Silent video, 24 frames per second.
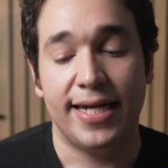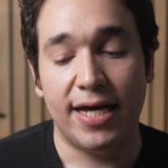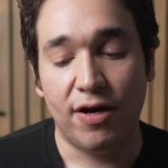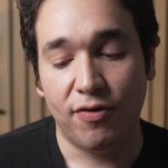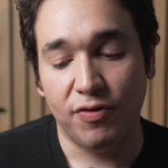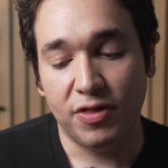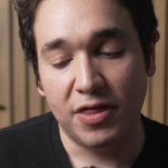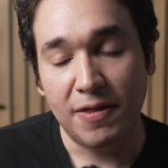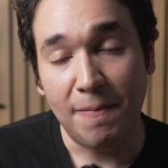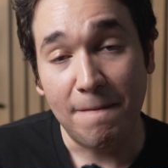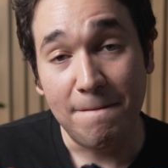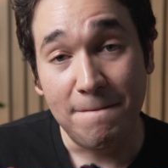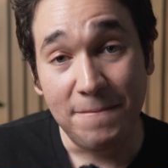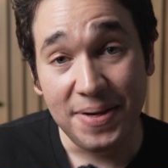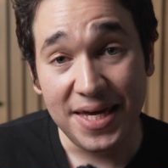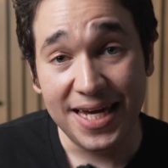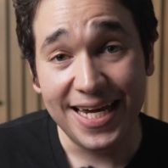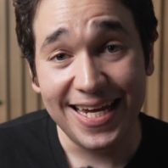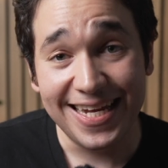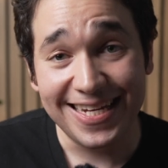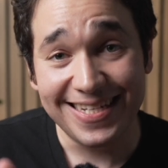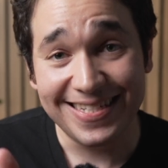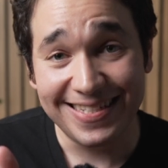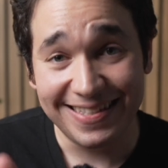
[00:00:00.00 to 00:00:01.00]
Now, the
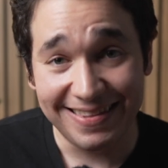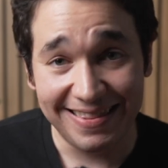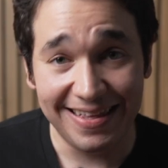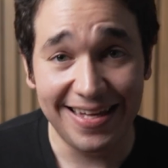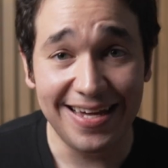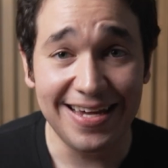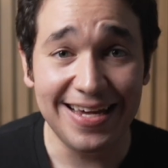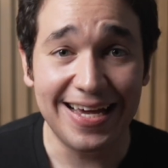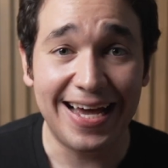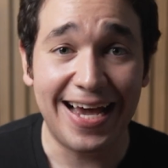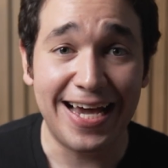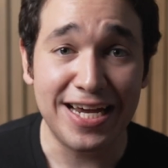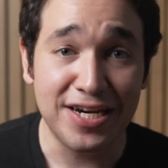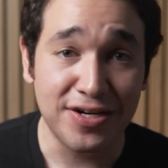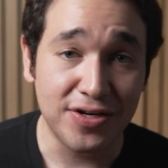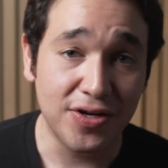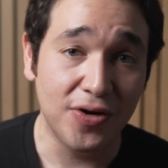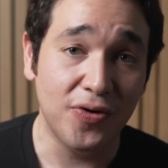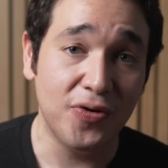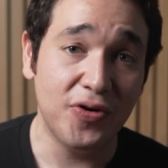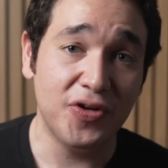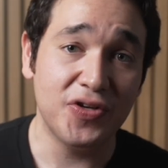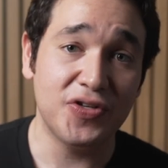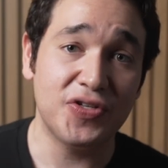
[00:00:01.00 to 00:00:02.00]
biggest thing I
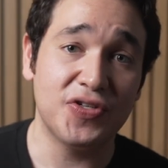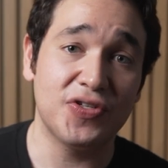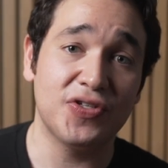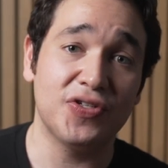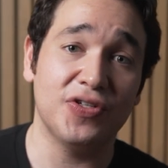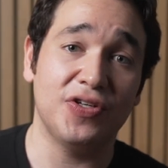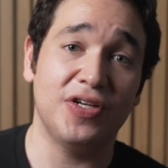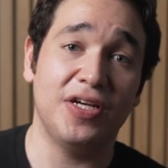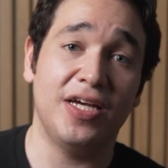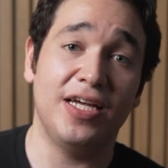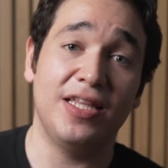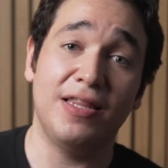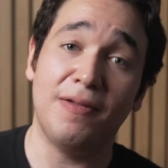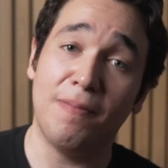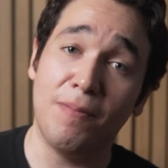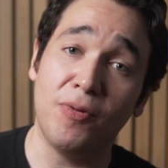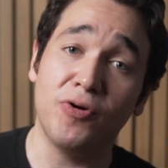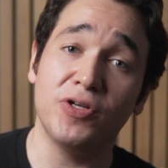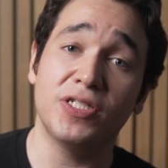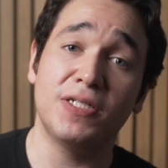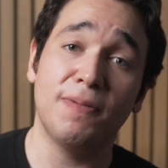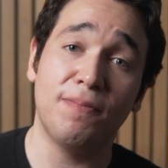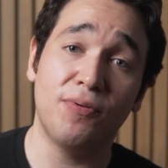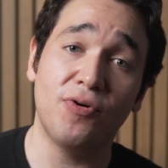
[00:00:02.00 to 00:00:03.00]
noticed, and the
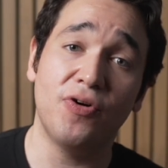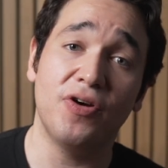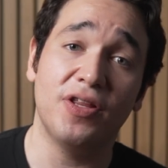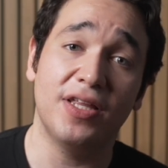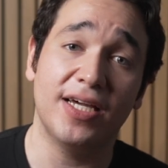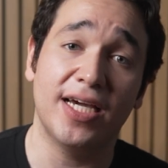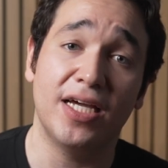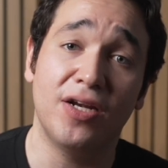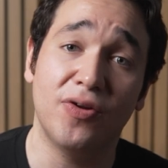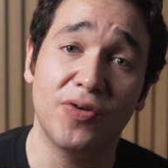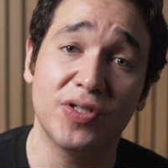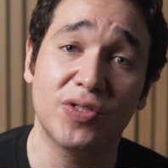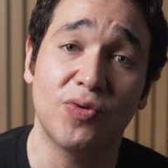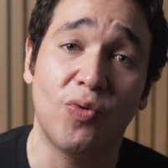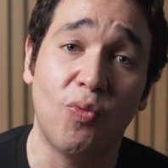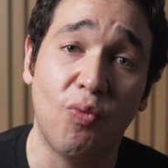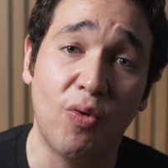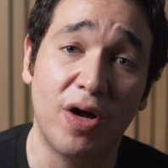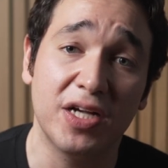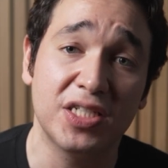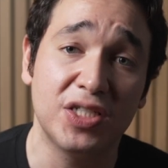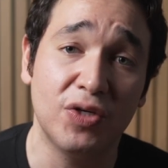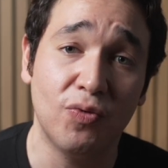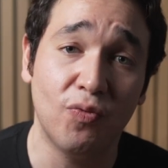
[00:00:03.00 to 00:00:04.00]
most important thing I noticed while
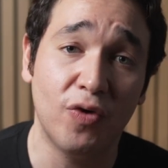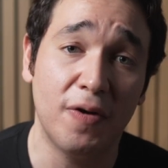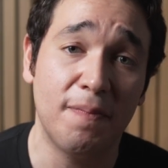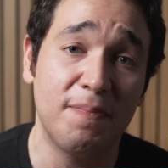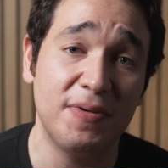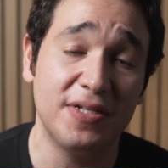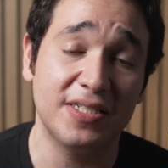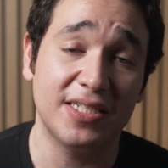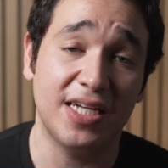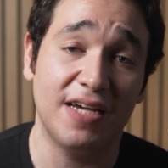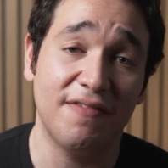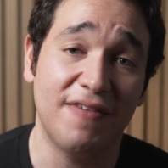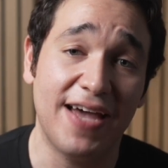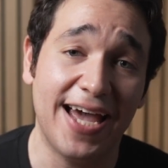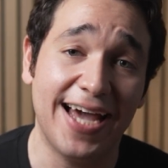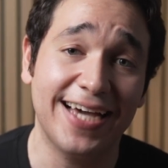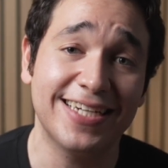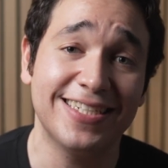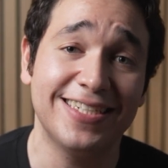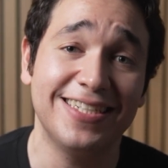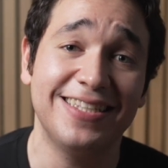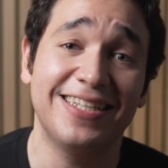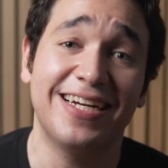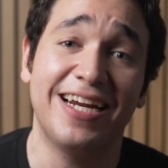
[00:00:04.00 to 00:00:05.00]
watching One Piece live
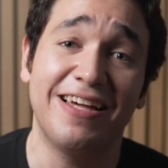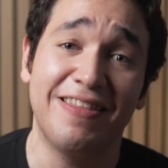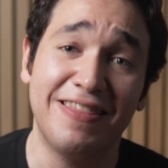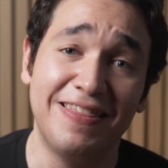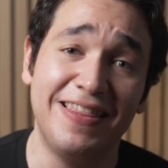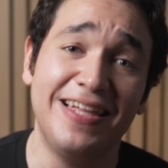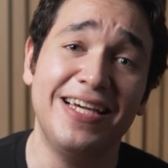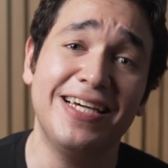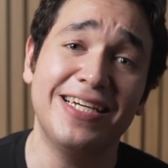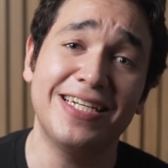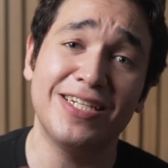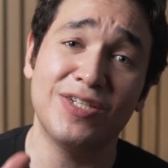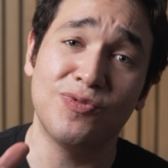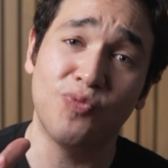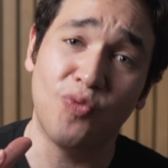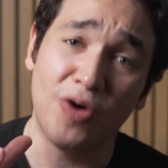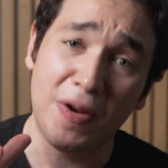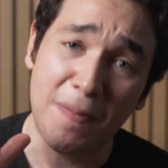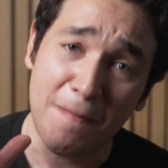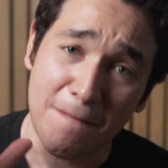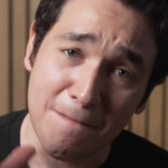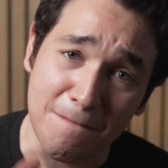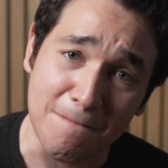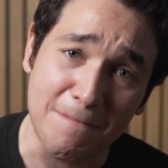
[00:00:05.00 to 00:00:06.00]
action that I think is
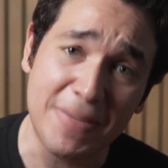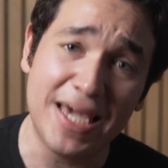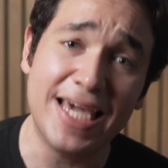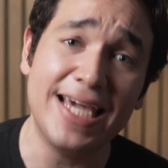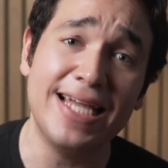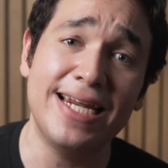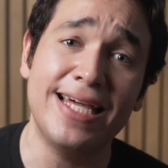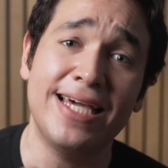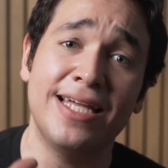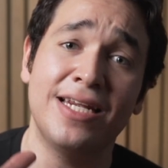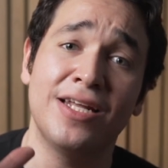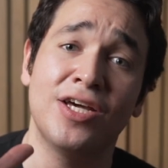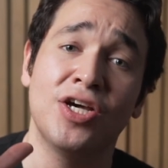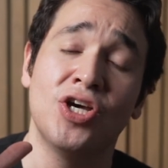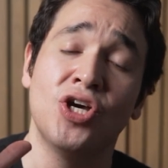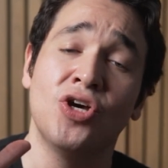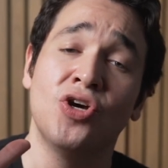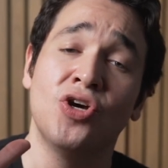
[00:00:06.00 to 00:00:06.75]
what made it